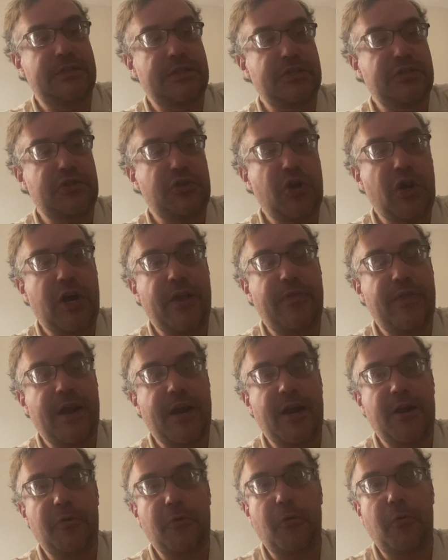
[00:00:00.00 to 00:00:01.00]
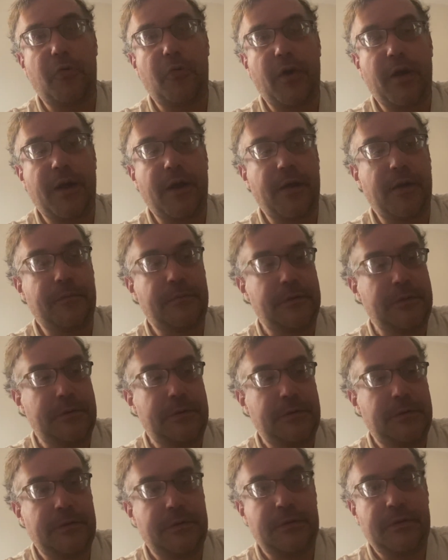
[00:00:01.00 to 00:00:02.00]
just not that I don't want to
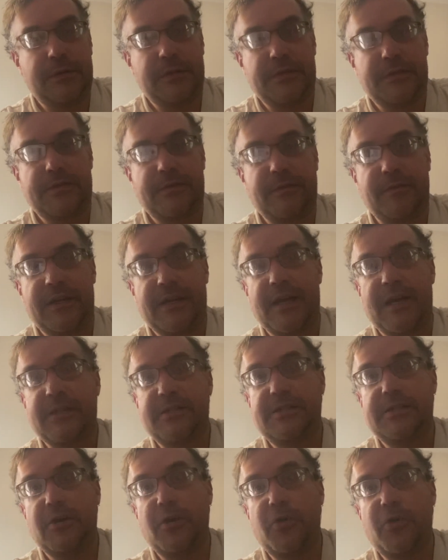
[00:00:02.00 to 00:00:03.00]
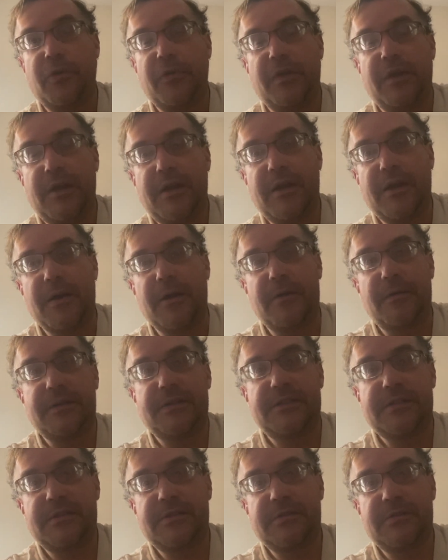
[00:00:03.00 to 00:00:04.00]
and stuff like that. So, you know,
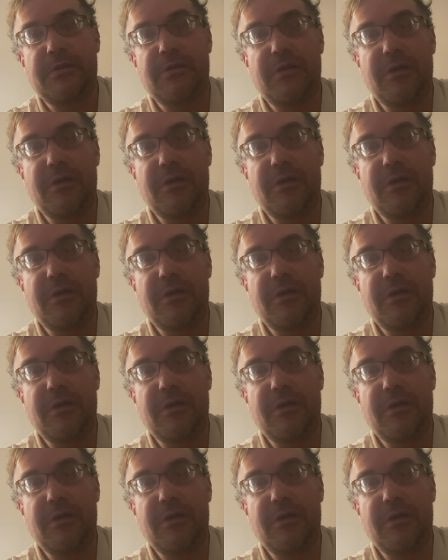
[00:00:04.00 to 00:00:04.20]
it's,